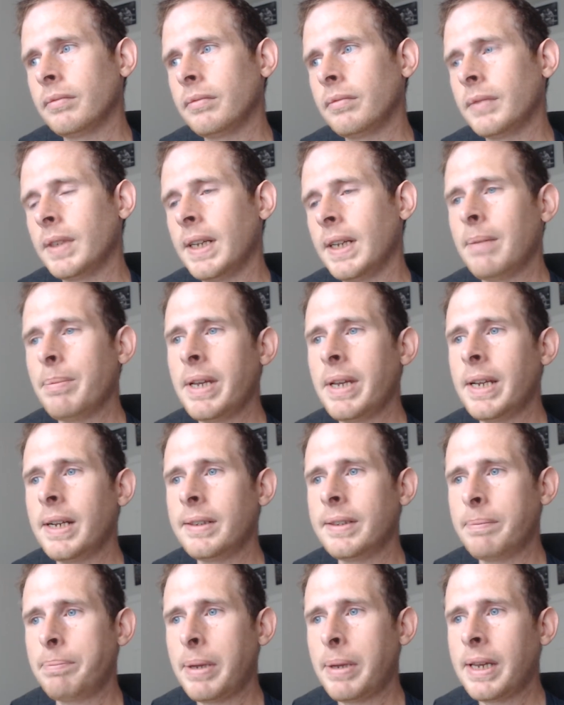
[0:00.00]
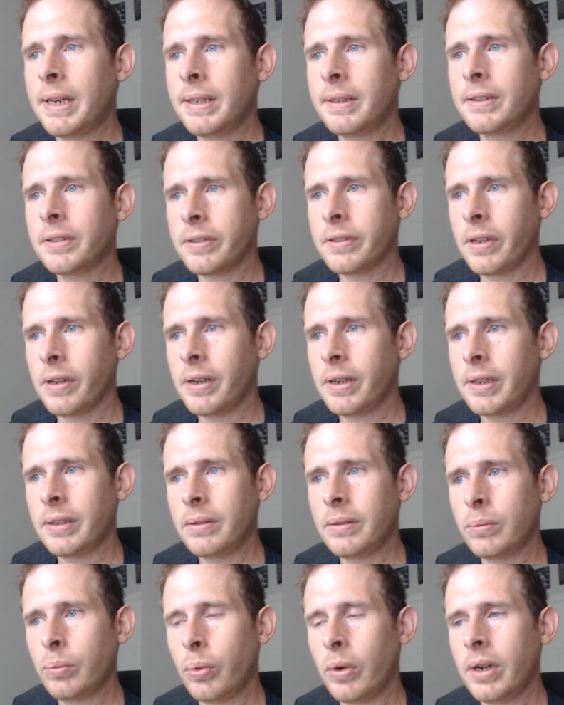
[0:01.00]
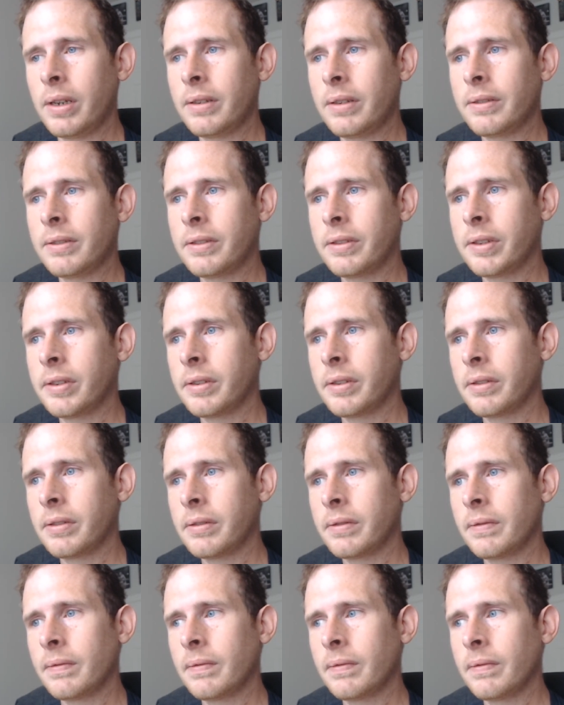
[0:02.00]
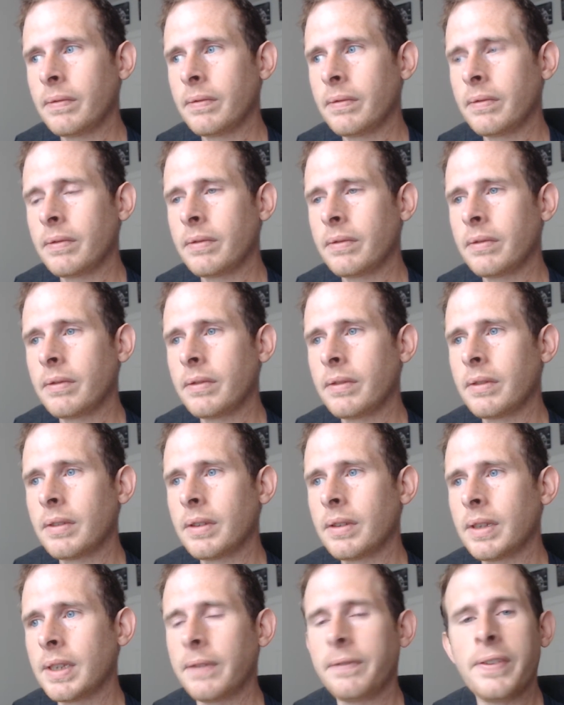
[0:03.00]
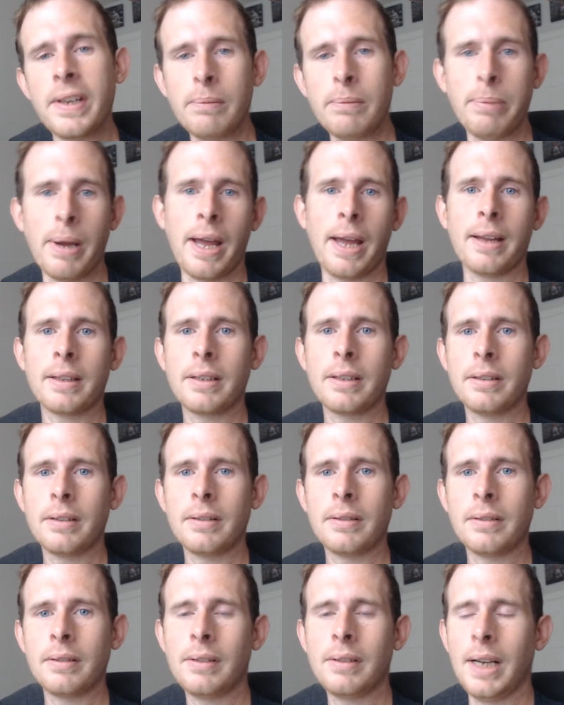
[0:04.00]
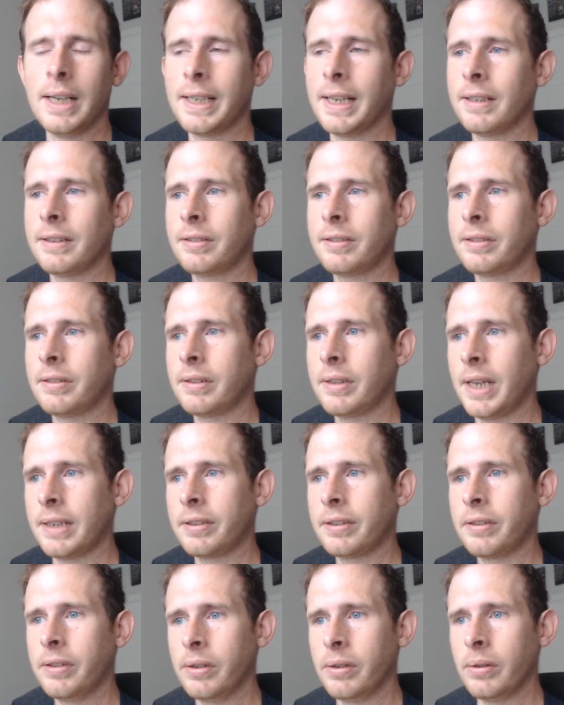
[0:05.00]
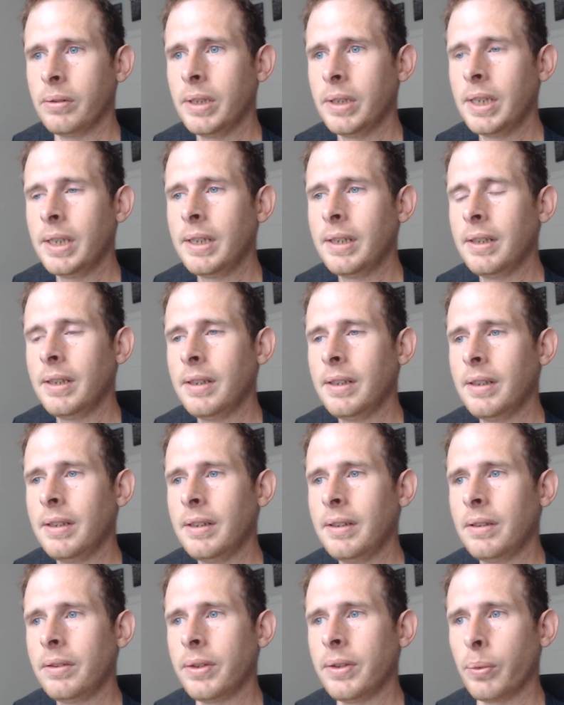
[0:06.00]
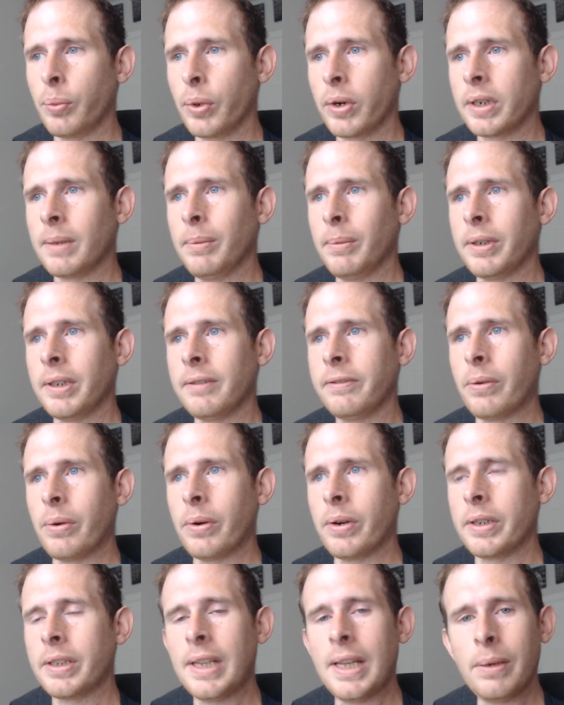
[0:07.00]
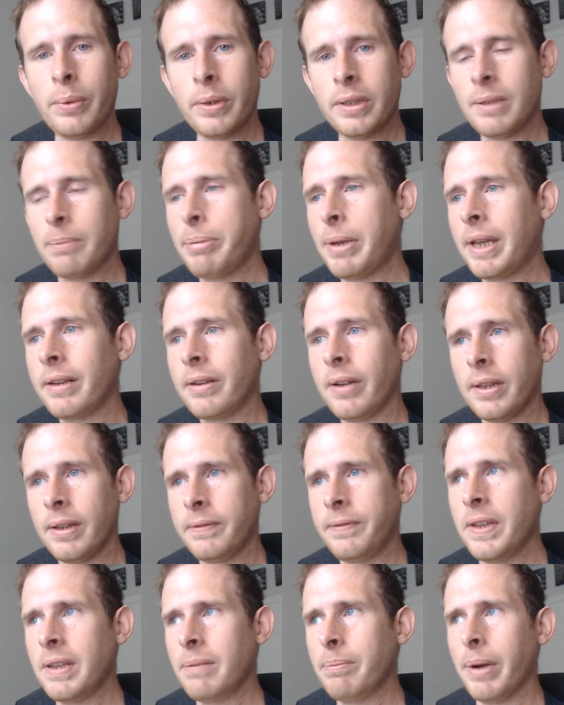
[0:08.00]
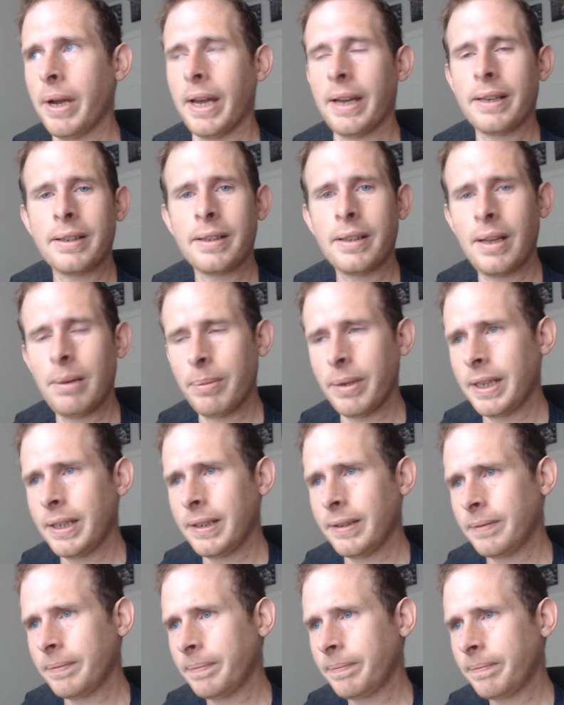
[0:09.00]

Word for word: I mean, it depends on what the feedback. I guess that's the the word I'm looking for. It would depend on the feedback. I mean,